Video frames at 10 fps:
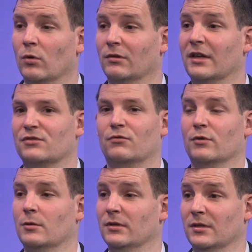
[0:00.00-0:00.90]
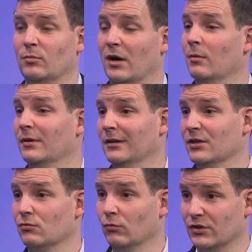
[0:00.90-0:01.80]
less frequent and probably
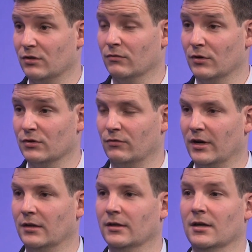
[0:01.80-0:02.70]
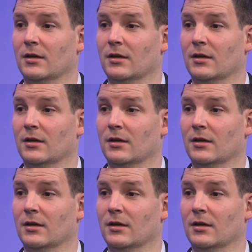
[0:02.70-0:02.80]
less risk averse, frankly,